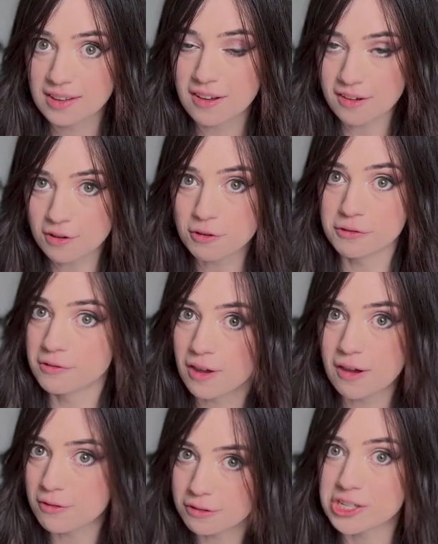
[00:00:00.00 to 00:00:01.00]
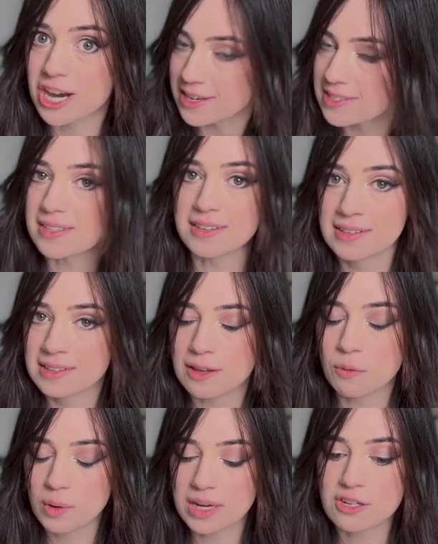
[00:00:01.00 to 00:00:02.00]
Uncle Jason,
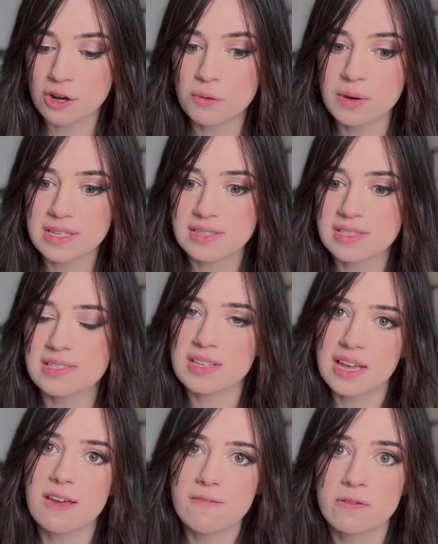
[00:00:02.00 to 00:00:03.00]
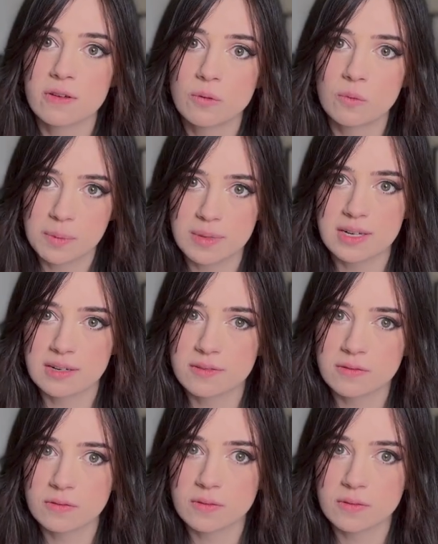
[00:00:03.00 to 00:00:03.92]
that we don't enslave women